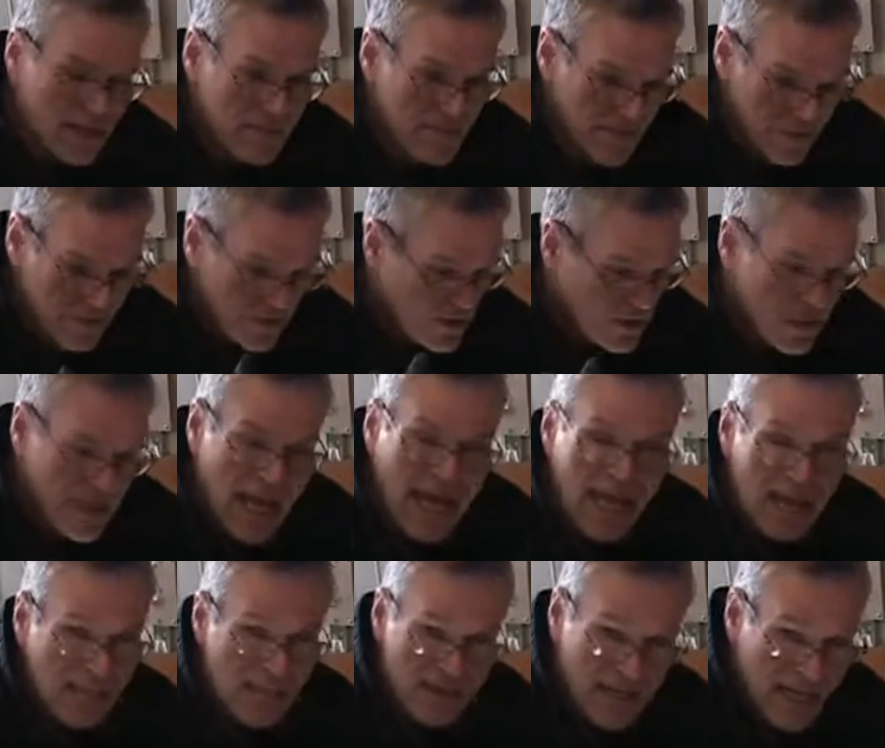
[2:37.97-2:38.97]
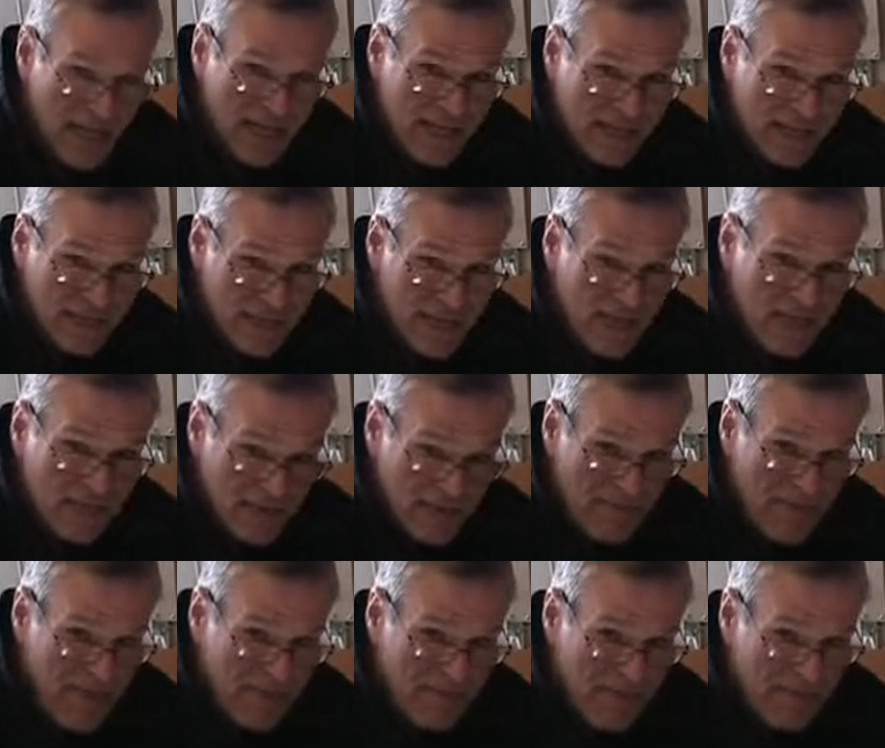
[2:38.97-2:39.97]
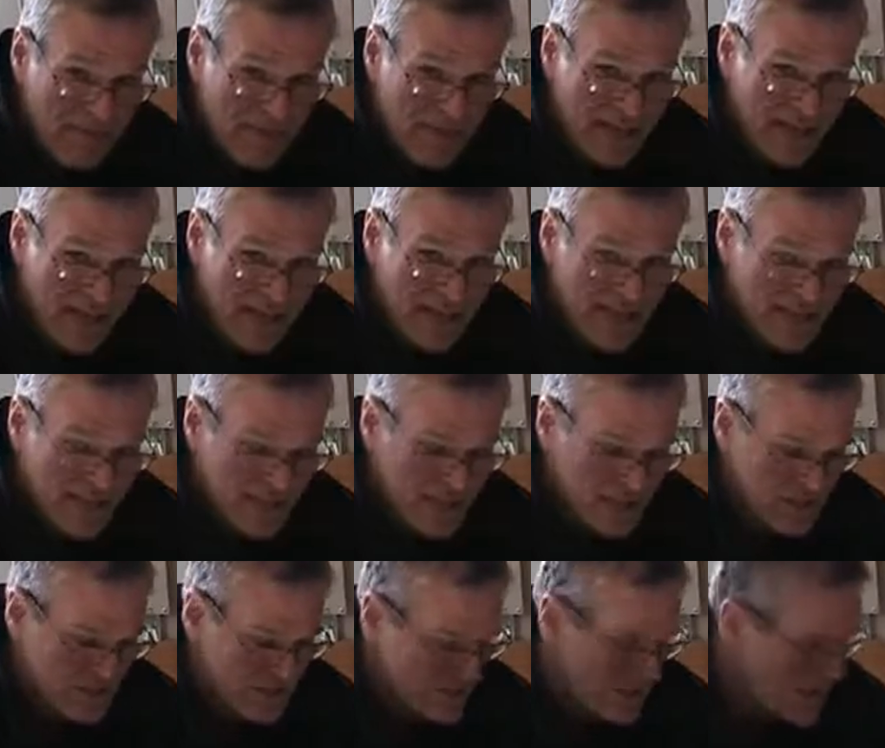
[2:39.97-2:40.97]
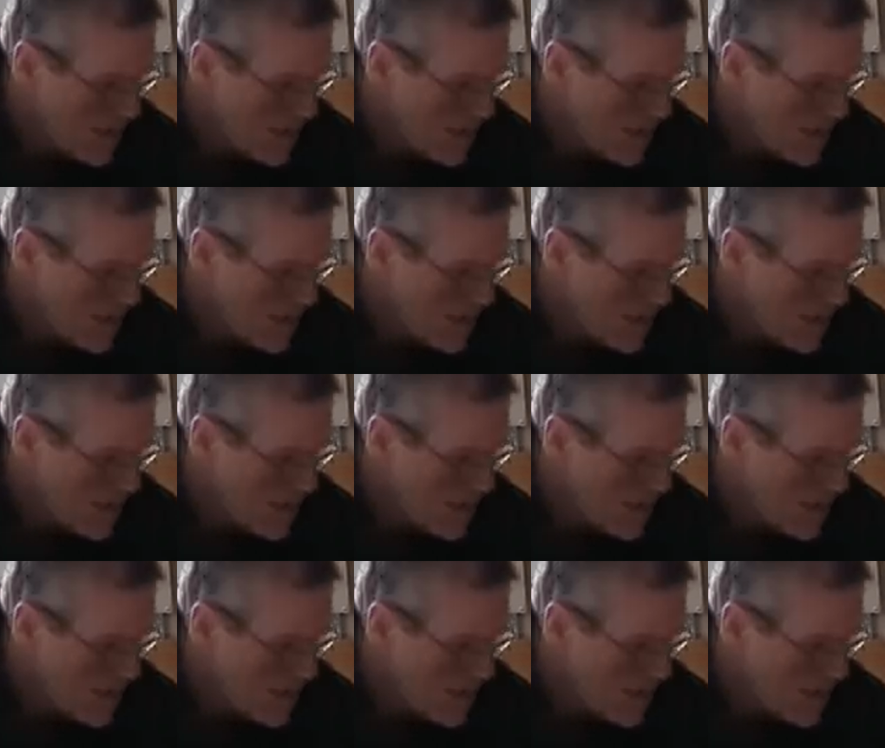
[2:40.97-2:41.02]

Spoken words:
but you're going to end up nicking yourself and maybe even needing stitches.